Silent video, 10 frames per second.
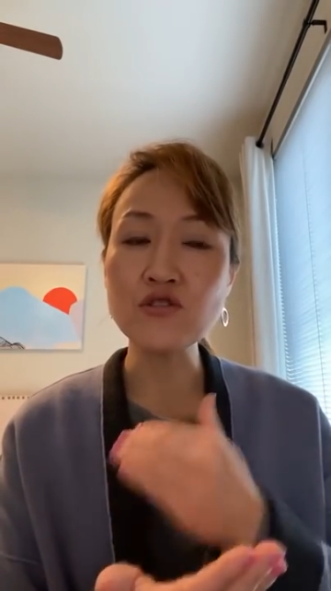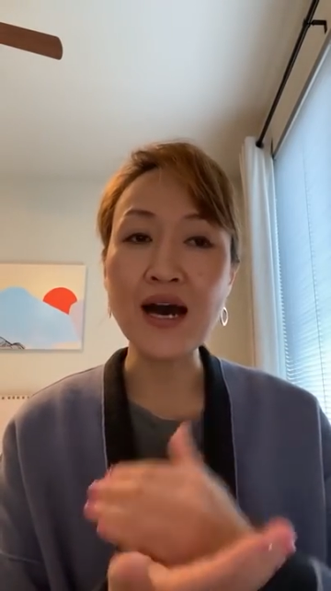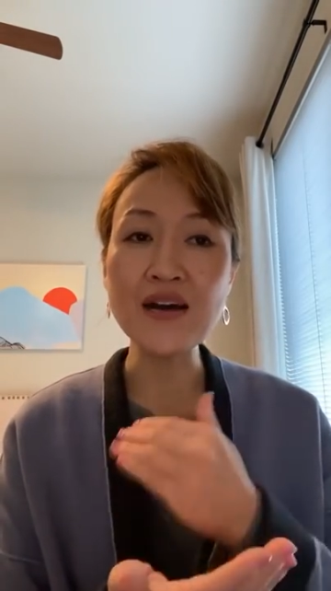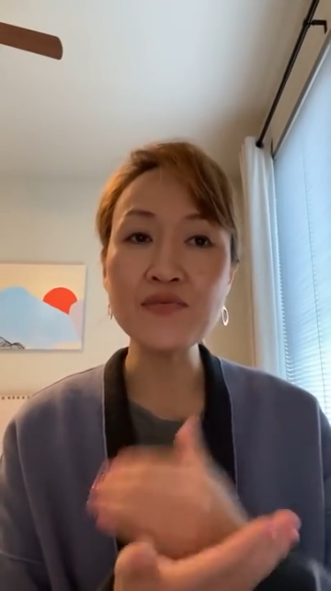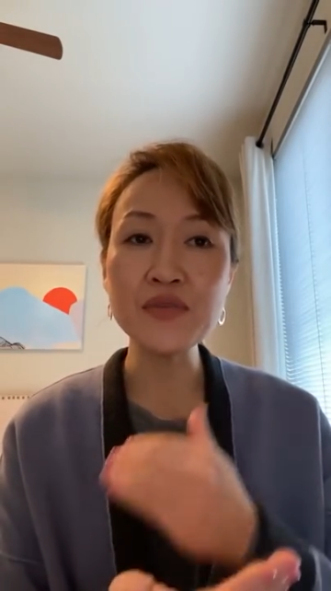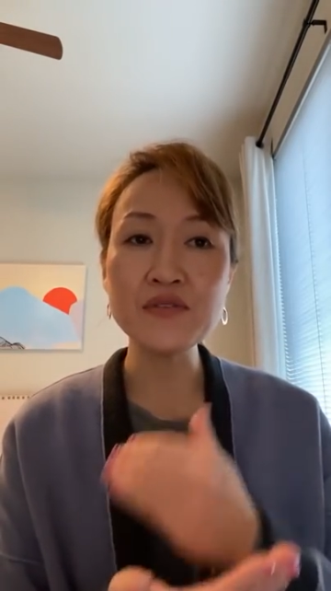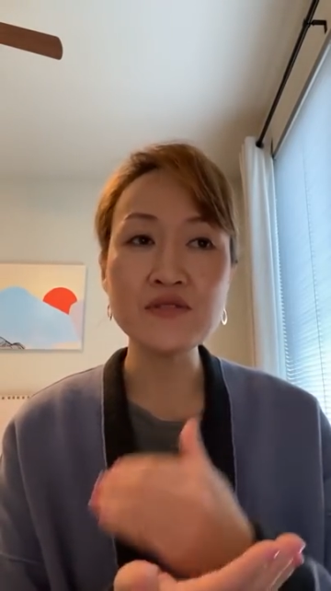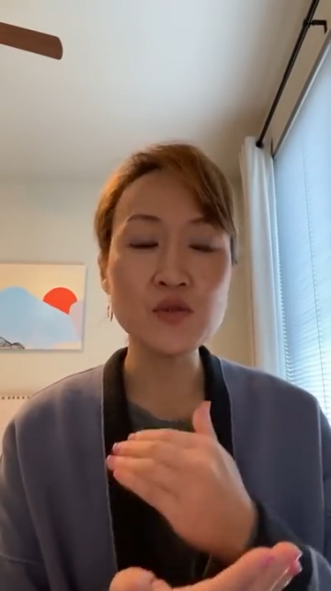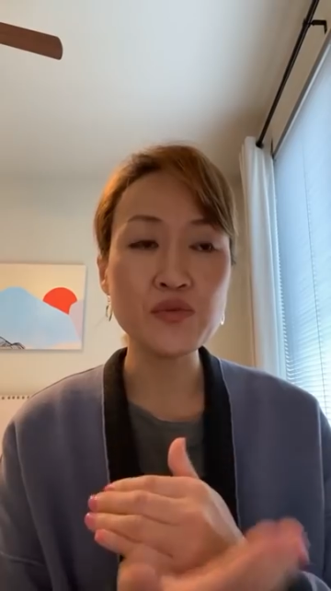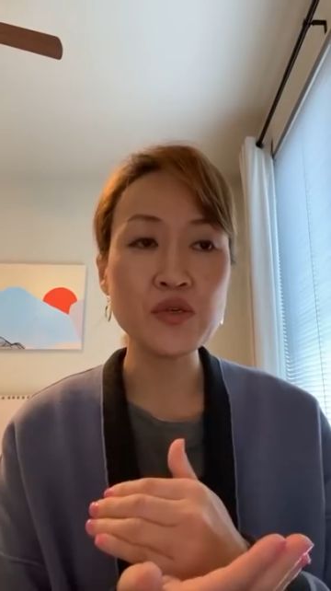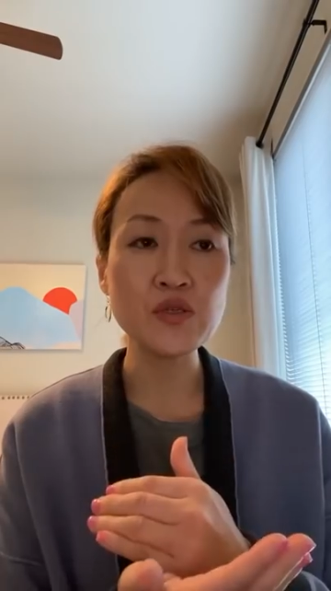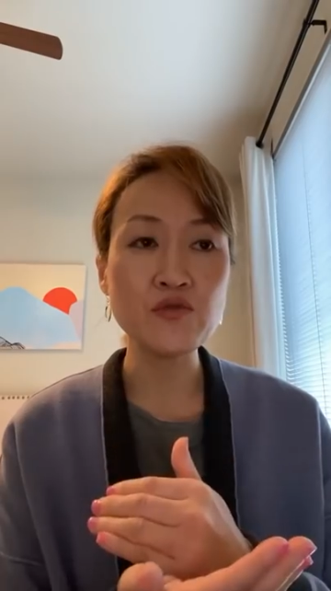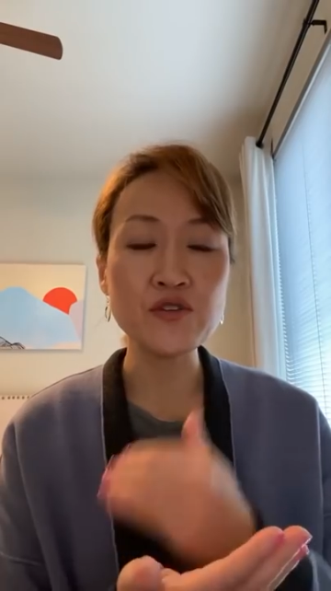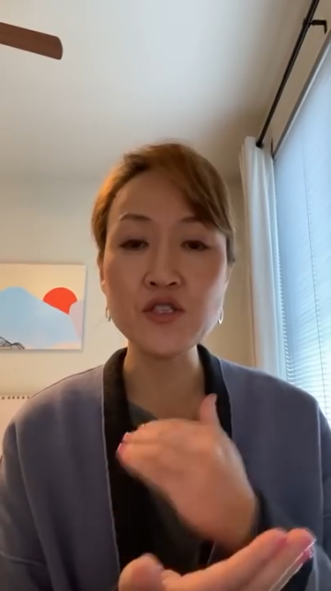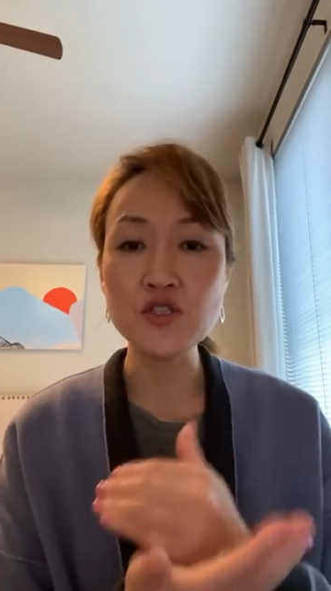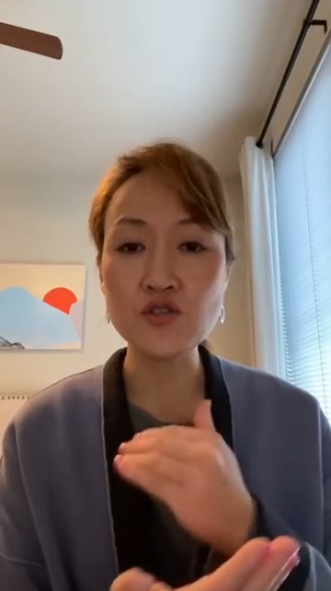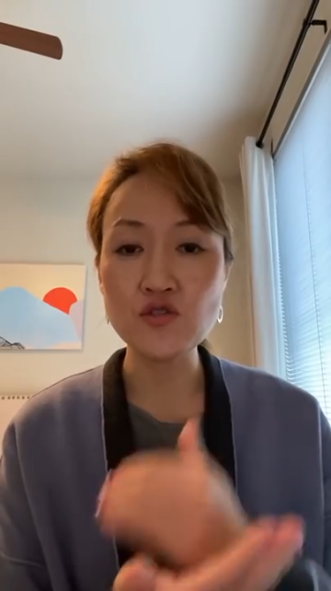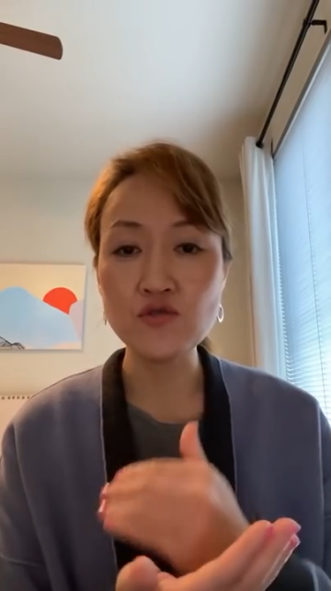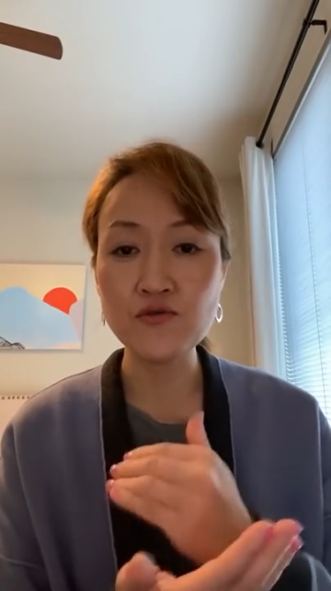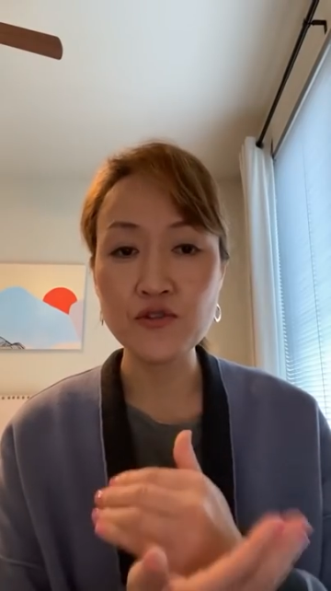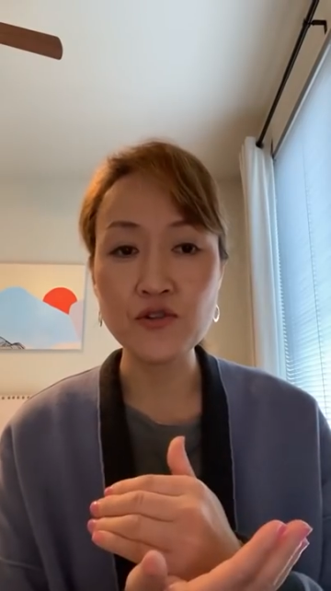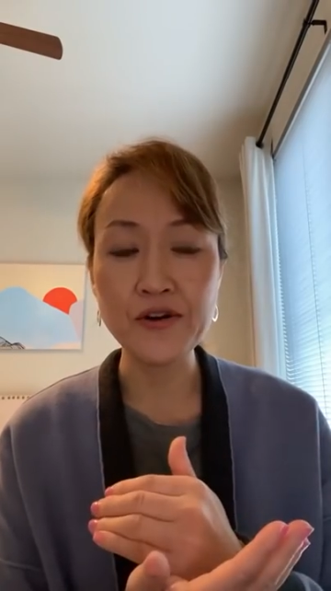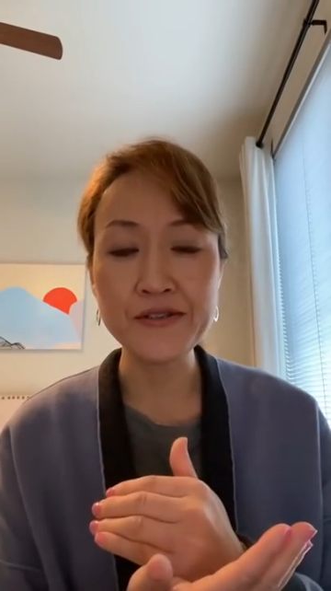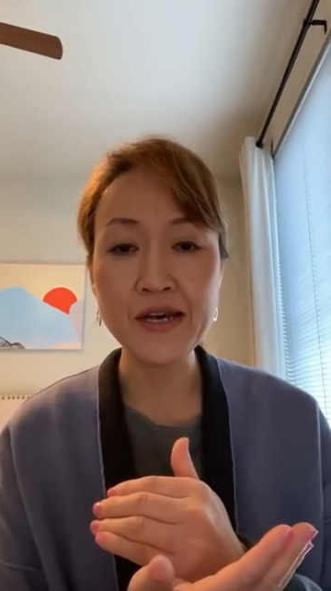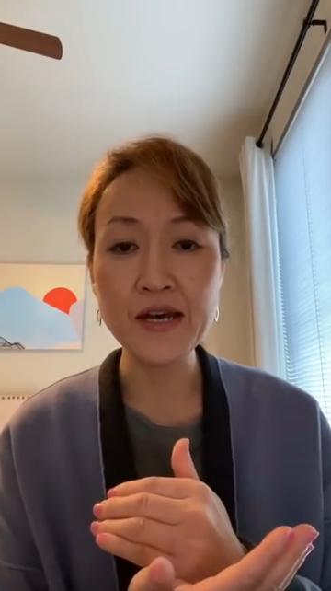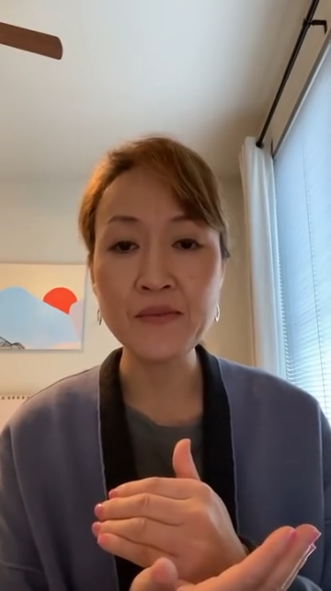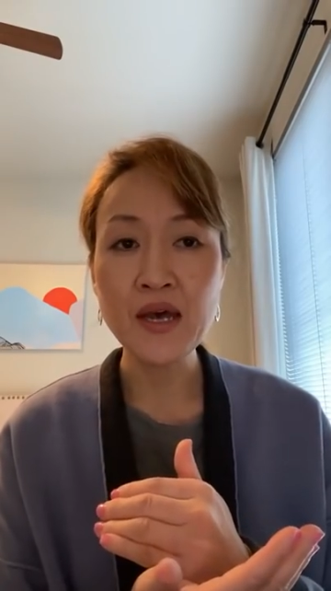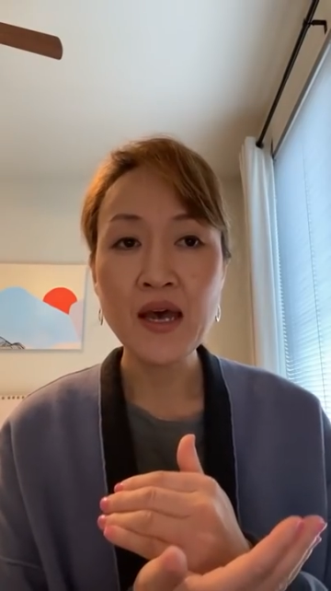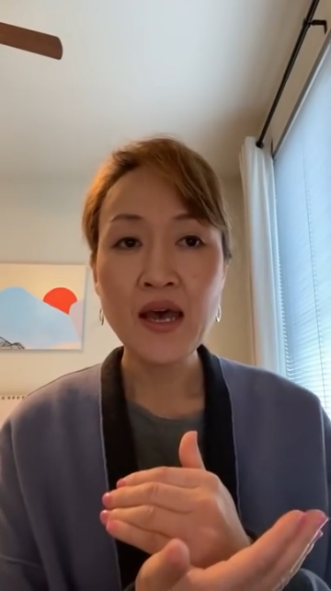You know, I've been in this place of indecision for a long time.